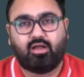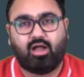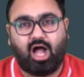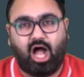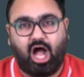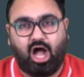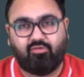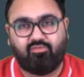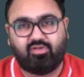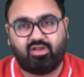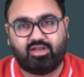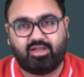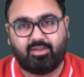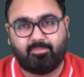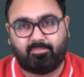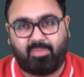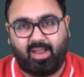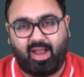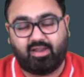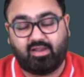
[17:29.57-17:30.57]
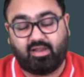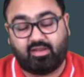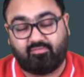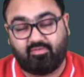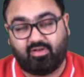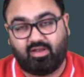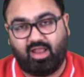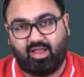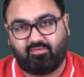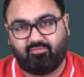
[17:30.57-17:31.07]
How will it impact? It
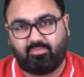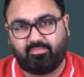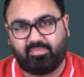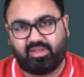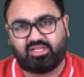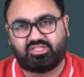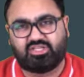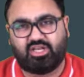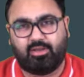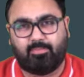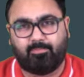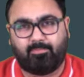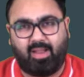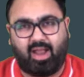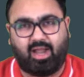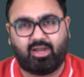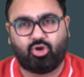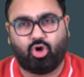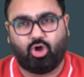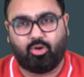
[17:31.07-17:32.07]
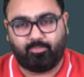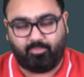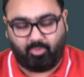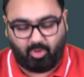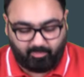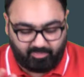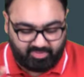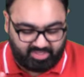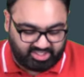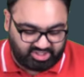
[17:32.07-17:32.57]
will have a major impact on
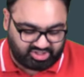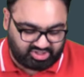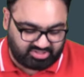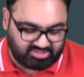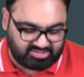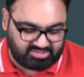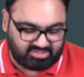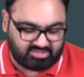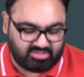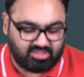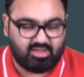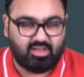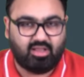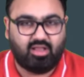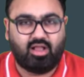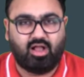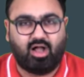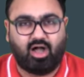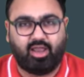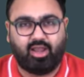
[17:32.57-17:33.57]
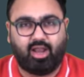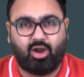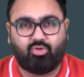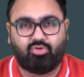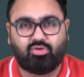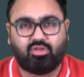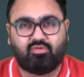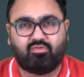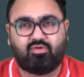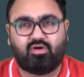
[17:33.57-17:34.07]
populations
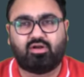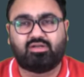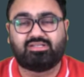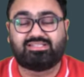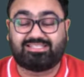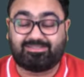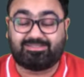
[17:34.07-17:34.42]
around the world,